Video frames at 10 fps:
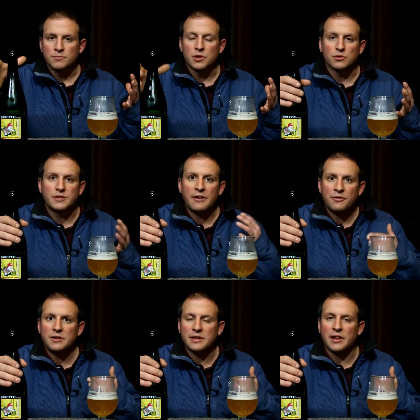You'll
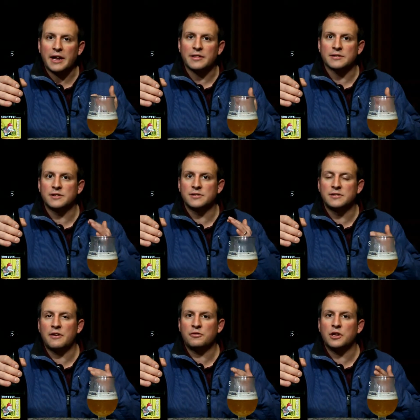definitely like this. This
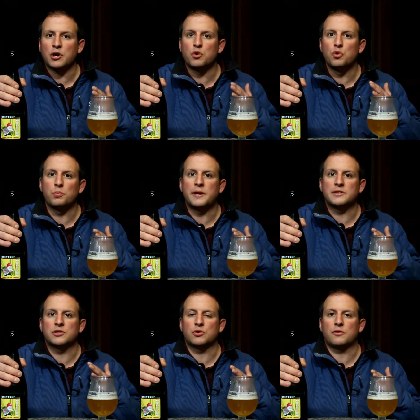is definitely a cool
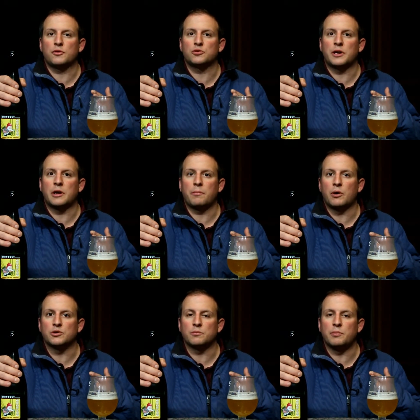place to start for drinking
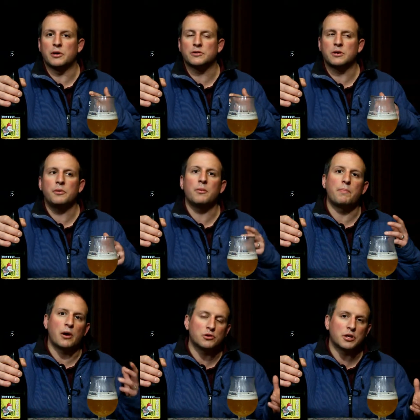Belgian beer. Some of the
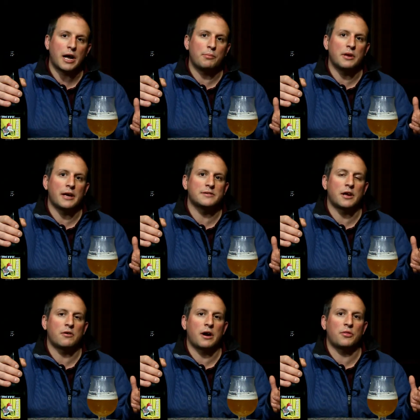Belgian IPAs
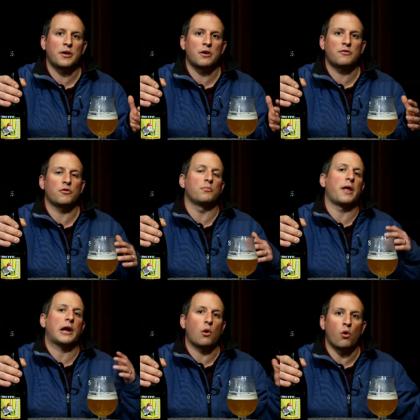that are out there from
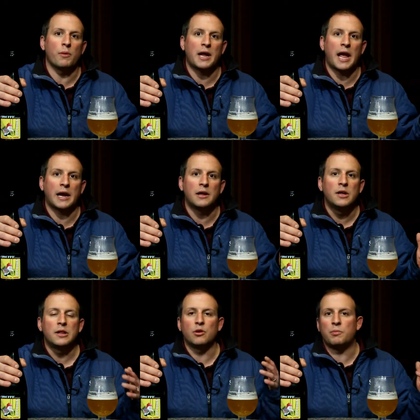like Ommegang,
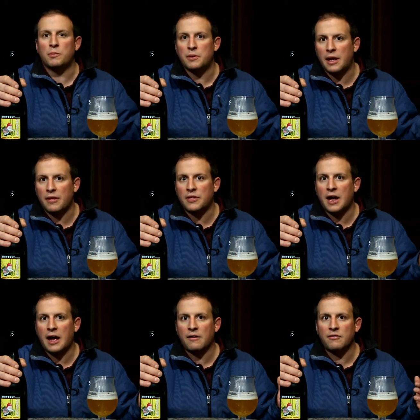the BPA that
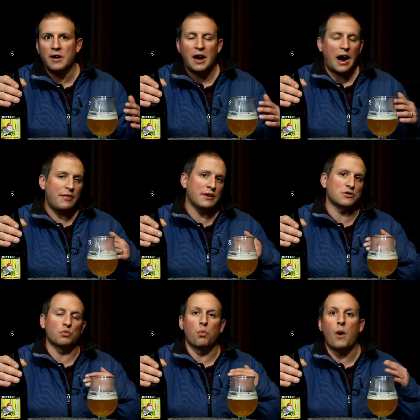they have, I think
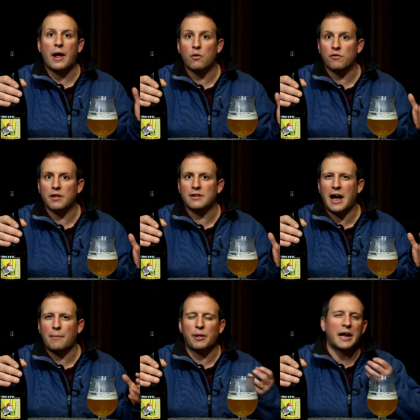it's just way over the
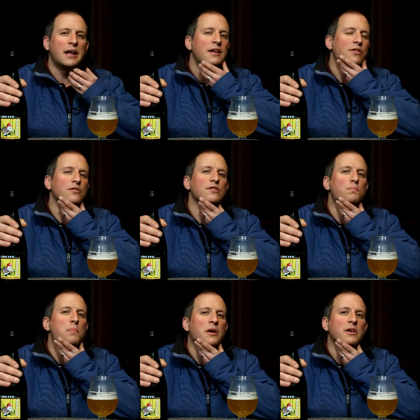top. Like there's this
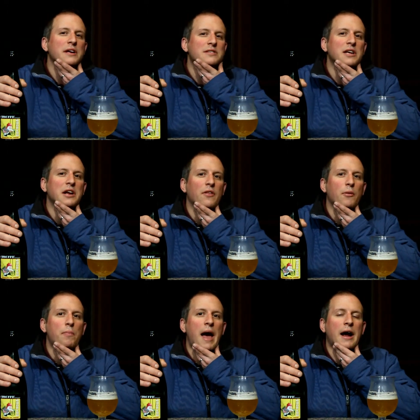bitterness sitting on
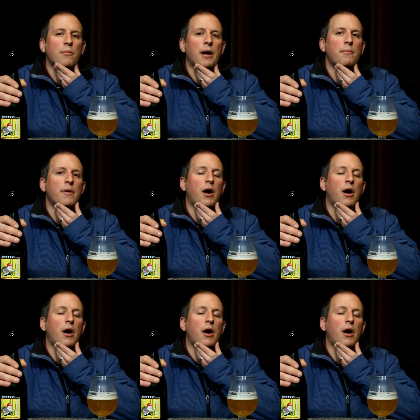the back of my,